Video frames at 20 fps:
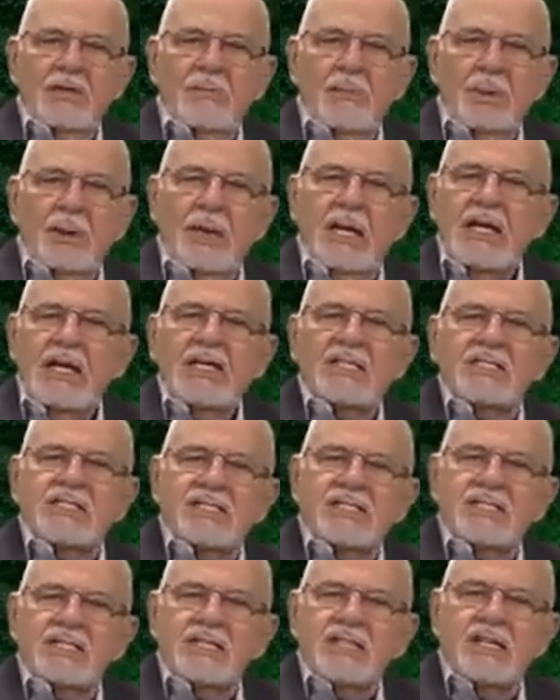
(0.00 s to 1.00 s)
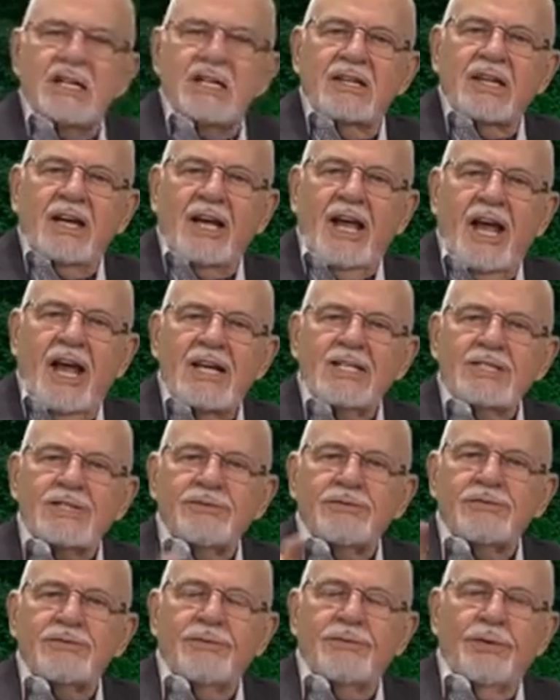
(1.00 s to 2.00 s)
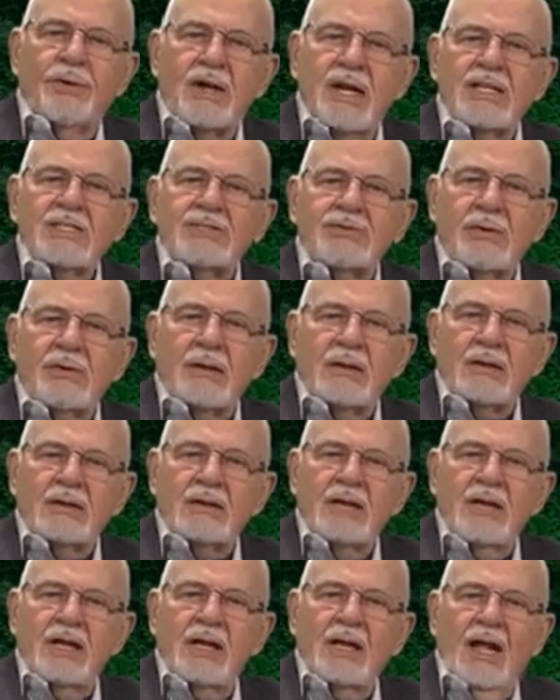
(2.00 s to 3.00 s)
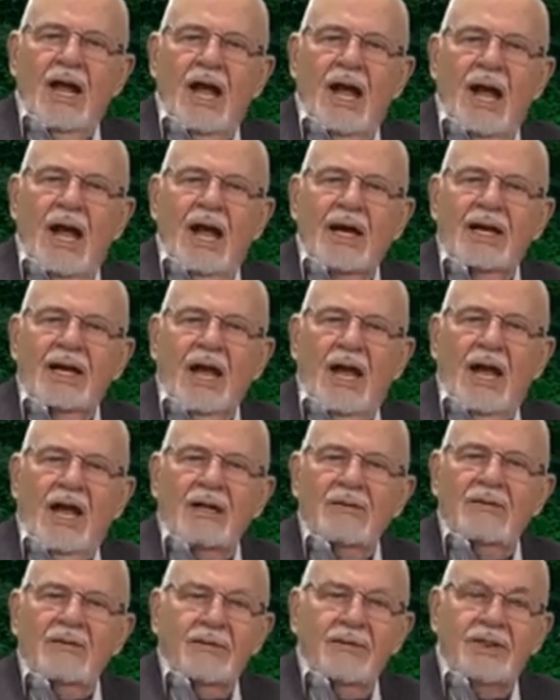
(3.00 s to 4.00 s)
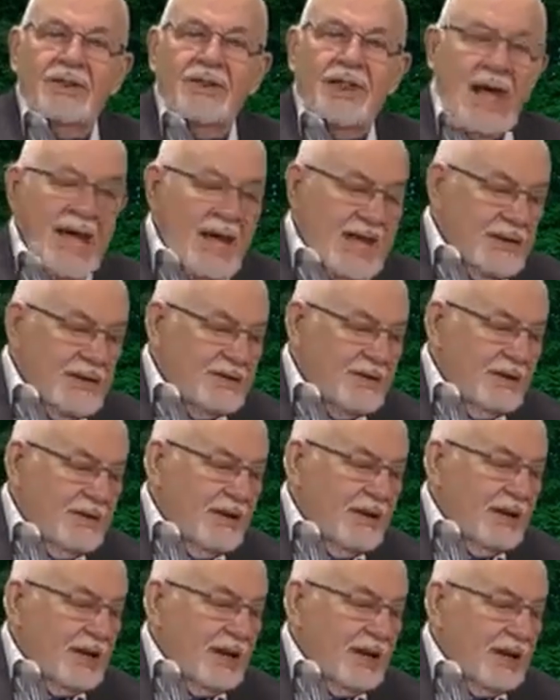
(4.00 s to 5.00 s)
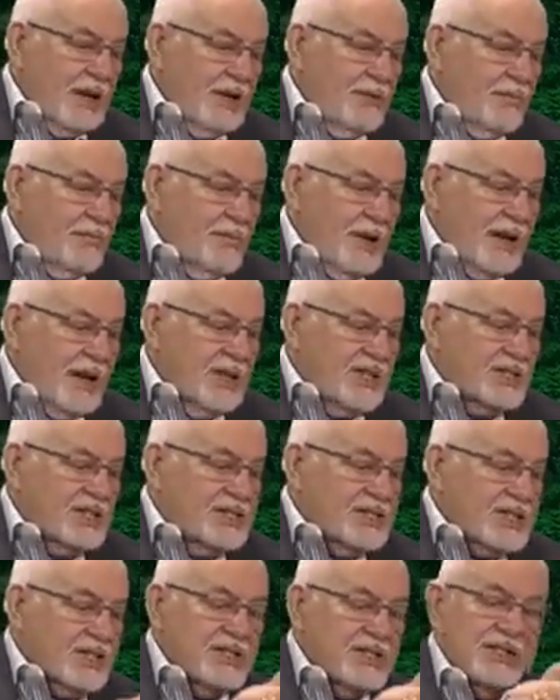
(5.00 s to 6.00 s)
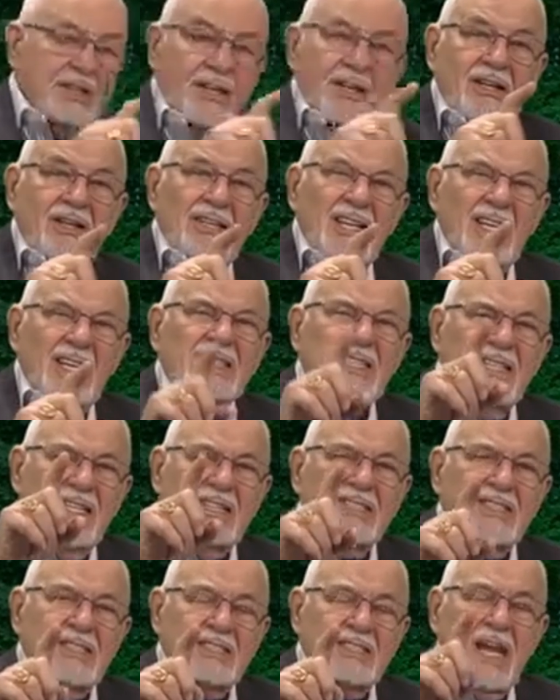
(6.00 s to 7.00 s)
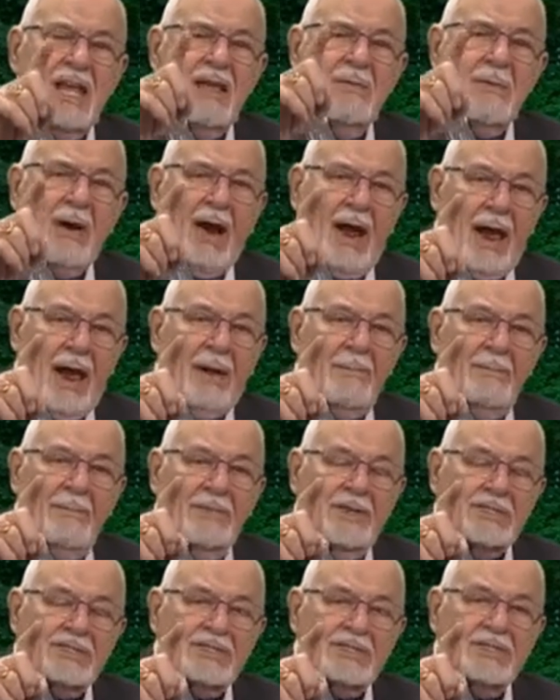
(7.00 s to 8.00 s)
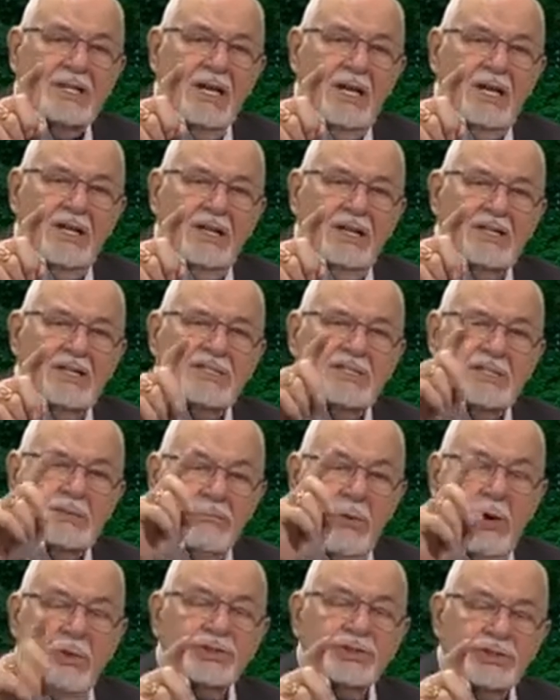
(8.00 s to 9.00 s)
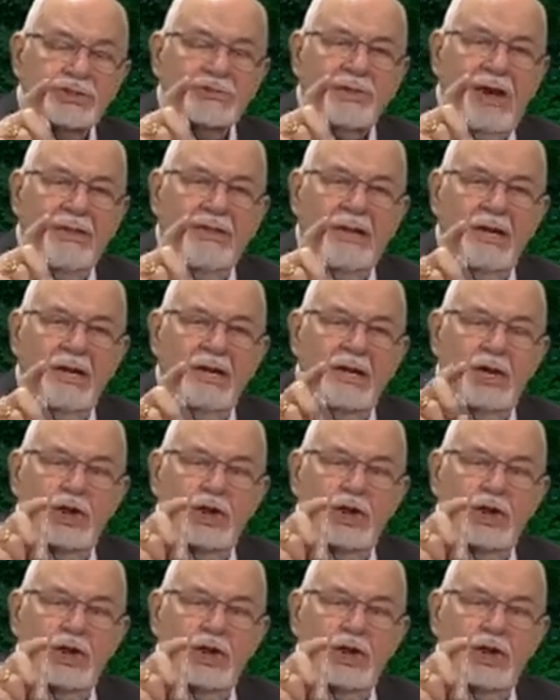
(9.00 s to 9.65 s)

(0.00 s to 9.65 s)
pleads the case for Israel. And then he says, listen, this is Abraham, this is Moses rather,